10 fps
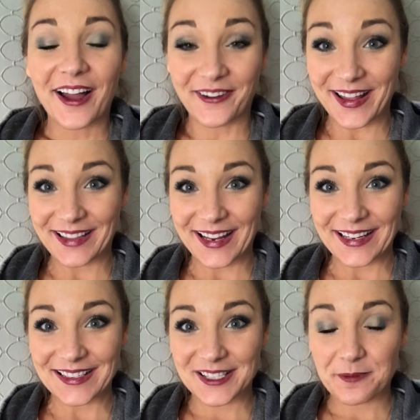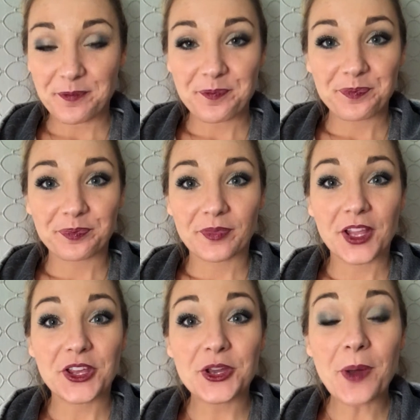Okay, ladies,
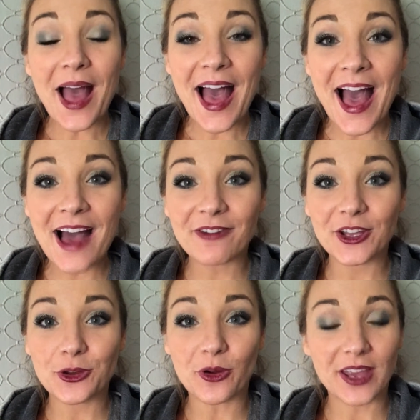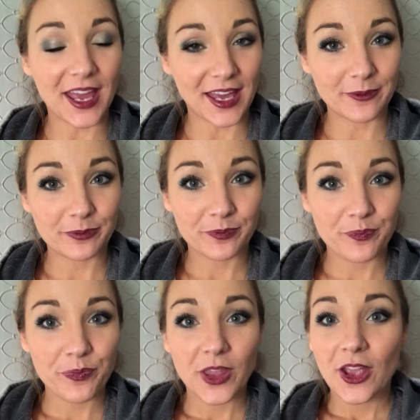you have your kit.
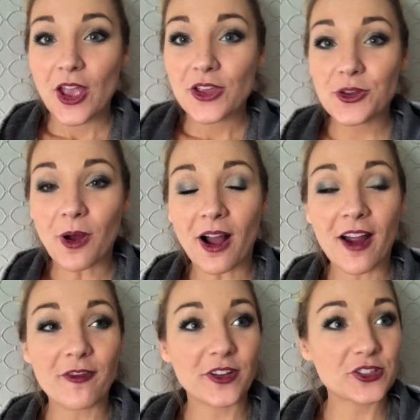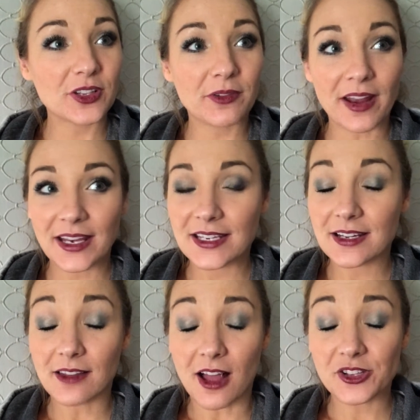You are officially ready
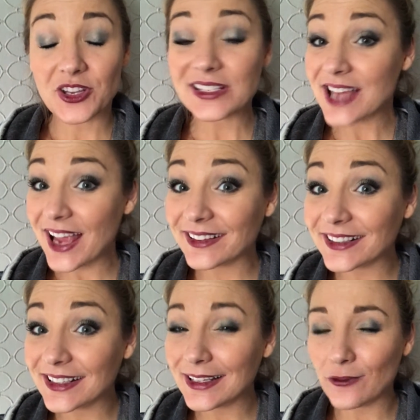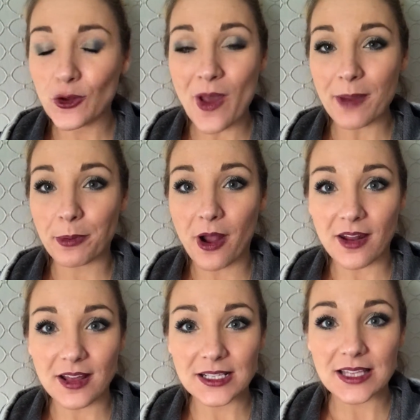to launch. And technically, if you had
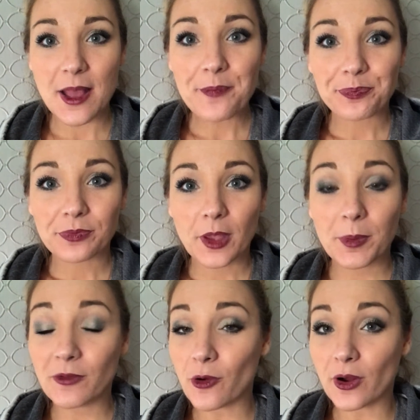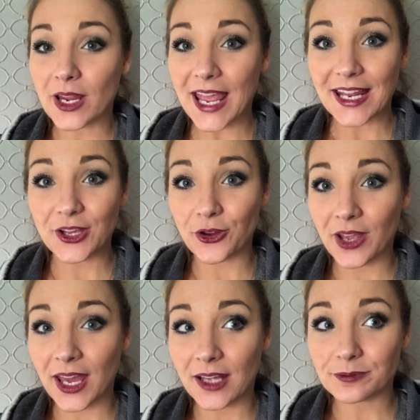products before getting your
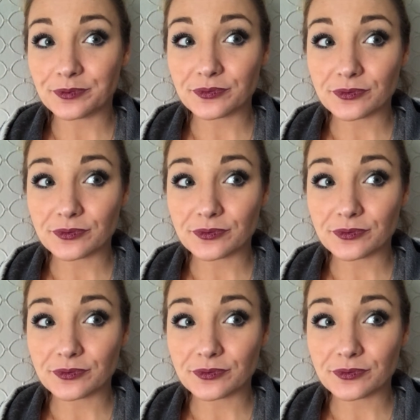kit,